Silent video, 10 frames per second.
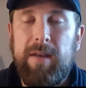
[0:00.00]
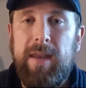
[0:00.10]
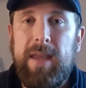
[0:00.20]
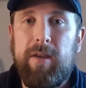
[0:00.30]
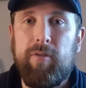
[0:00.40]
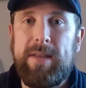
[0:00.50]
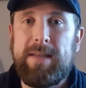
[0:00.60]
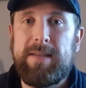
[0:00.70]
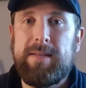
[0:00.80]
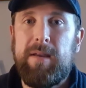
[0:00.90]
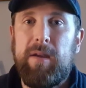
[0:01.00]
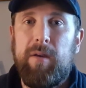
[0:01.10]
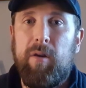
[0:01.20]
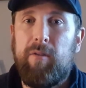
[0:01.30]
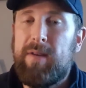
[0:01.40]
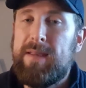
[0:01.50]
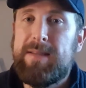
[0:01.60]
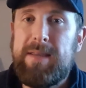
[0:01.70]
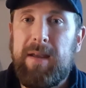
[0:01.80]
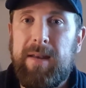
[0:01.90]
decrease, or
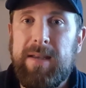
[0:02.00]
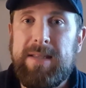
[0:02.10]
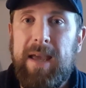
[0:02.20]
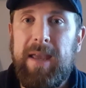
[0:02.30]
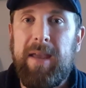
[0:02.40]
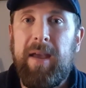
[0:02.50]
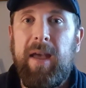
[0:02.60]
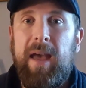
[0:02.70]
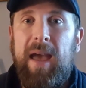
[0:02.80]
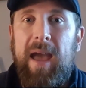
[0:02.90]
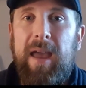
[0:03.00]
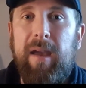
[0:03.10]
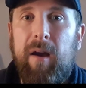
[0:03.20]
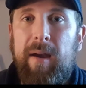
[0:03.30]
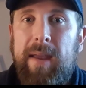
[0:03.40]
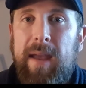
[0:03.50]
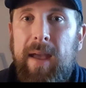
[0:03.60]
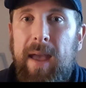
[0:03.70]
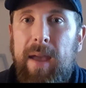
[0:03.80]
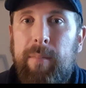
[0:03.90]
easier to say, A I
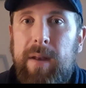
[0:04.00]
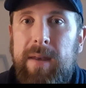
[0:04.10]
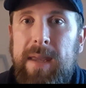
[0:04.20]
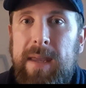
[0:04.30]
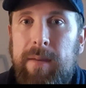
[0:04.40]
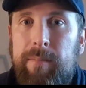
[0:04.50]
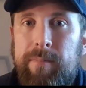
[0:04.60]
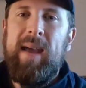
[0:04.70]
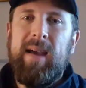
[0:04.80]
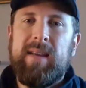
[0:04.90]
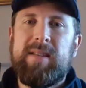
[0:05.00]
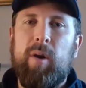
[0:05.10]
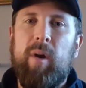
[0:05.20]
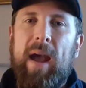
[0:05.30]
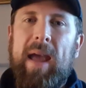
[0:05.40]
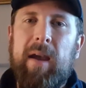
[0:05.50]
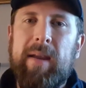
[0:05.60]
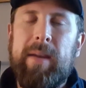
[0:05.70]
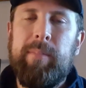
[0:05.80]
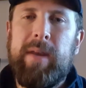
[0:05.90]
M D. So A I
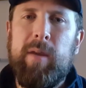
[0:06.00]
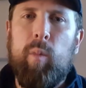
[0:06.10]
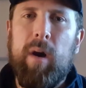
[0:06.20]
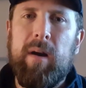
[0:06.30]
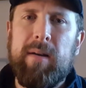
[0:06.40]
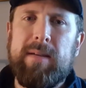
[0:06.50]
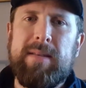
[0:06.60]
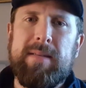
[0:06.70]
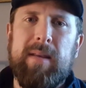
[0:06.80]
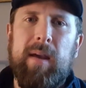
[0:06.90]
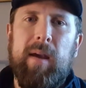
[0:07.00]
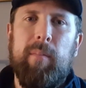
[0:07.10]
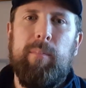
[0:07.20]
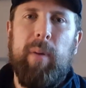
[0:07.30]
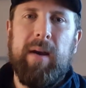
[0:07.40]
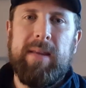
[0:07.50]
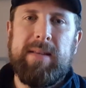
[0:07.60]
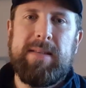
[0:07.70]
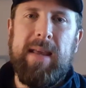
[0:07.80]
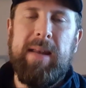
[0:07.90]
M D works by
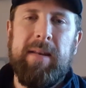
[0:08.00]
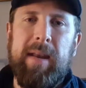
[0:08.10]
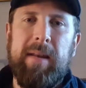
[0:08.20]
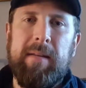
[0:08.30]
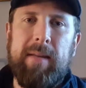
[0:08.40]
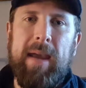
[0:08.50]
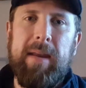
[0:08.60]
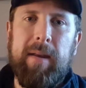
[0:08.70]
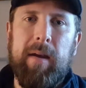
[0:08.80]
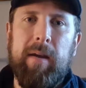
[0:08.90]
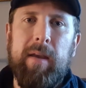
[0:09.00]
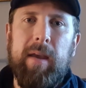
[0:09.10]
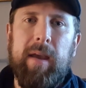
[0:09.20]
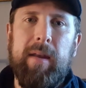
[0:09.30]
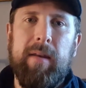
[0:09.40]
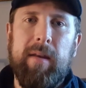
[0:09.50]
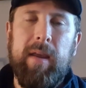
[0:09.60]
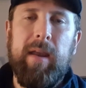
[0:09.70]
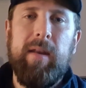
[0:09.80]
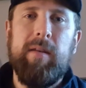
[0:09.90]
sending data in
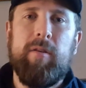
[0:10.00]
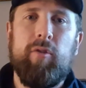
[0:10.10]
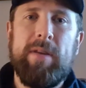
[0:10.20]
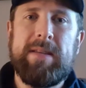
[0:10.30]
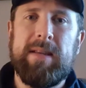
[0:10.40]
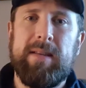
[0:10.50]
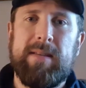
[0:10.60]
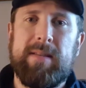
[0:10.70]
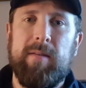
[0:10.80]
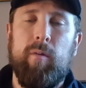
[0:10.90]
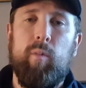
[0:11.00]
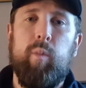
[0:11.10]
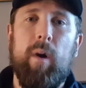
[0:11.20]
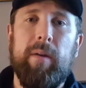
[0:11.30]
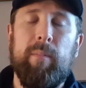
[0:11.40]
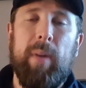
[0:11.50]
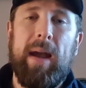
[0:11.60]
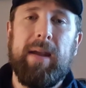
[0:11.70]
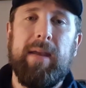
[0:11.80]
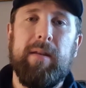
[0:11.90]
increases, so one
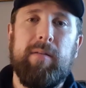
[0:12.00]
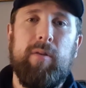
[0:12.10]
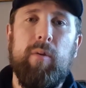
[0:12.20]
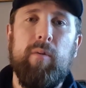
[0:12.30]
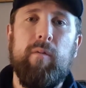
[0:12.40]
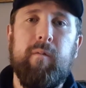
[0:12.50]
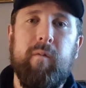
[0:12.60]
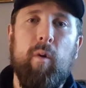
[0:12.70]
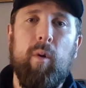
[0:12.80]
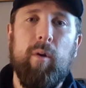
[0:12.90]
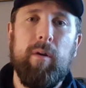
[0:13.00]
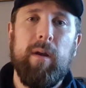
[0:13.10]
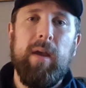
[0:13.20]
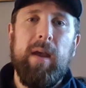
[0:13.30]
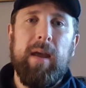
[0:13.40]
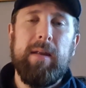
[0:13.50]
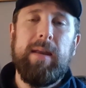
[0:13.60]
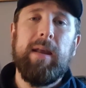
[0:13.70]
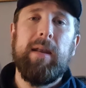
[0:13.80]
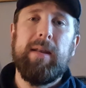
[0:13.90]
packet, two, four,
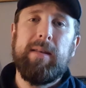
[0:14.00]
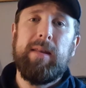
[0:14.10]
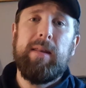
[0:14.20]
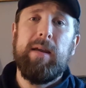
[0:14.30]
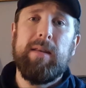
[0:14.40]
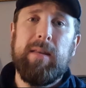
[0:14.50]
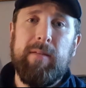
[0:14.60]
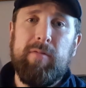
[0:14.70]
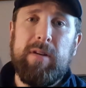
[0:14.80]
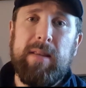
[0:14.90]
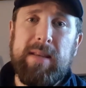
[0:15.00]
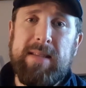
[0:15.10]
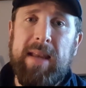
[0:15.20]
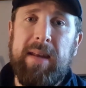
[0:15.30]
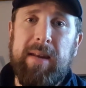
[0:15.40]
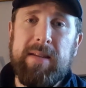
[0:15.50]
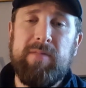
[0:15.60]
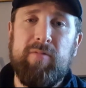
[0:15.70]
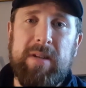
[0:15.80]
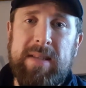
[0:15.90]
until it, the, the sender
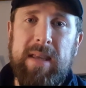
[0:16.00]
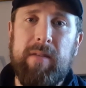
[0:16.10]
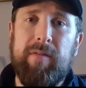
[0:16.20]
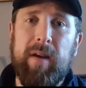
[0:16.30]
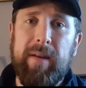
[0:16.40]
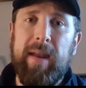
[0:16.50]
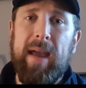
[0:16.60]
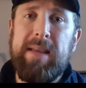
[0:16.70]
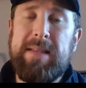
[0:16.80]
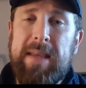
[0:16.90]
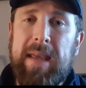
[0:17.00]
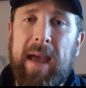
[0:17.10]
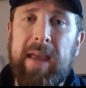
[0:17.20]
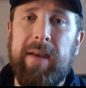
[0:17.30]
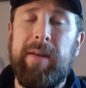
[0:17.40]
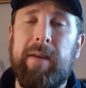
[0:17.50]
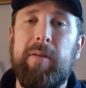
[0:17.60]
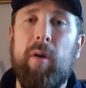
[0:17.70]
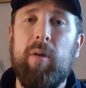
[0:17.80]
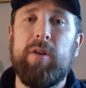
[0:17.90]
doesn't receive an A C K, an
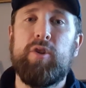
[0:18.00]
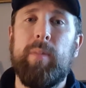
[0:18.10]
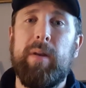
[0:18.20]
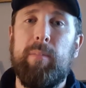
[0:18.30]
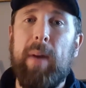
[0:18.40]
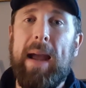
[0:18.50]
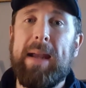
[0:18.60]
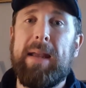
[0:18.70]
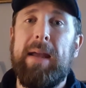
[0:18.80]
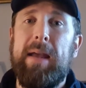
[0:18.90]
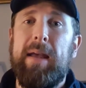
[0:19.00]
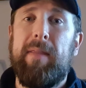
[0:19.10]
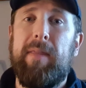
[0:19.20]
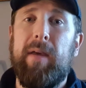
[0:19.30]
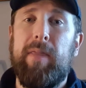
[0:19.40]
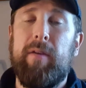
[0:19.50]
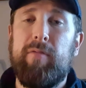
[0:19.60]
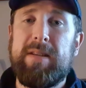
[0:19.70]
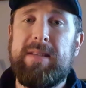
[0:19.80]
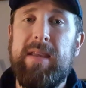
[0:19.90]
acknowledgement back that the
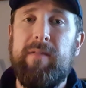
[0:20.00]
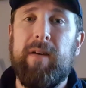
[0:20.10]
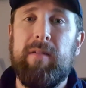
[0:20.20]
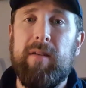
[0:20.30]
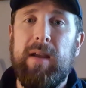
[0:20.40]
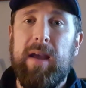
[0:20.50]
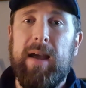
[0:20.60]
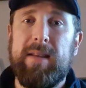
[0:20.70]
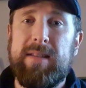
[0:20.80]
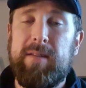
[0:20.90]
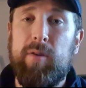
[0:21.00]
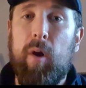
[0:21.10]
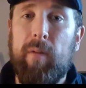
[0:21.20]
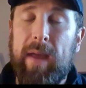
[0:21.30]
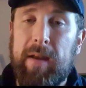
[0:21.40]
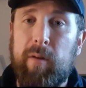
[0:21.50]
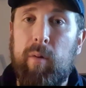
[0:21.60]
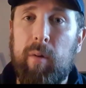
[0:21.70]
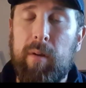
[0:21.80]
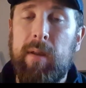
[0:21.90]
receiver has got that
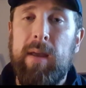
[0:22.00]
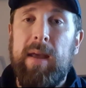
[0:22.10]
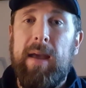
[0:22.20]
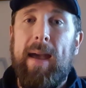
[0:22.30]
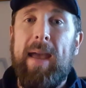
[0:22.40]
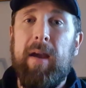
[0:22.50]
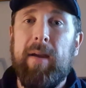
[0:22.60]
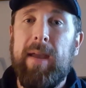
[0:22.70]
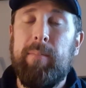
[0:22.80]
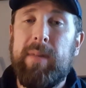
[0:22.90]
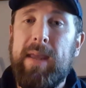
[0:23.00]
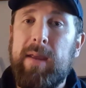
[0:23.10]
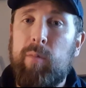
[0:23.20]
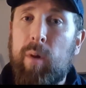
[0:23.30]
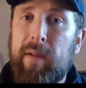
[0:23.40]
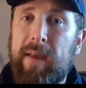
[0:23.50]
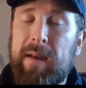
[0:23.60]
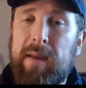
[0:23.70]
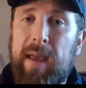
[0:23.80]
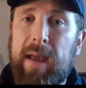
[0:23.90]
all. A I M D will
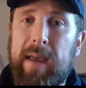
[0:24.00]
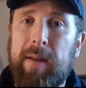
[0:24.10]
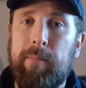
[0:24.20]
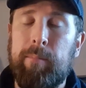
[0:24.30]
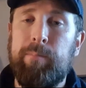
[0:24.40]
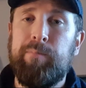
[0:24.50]
then kick in.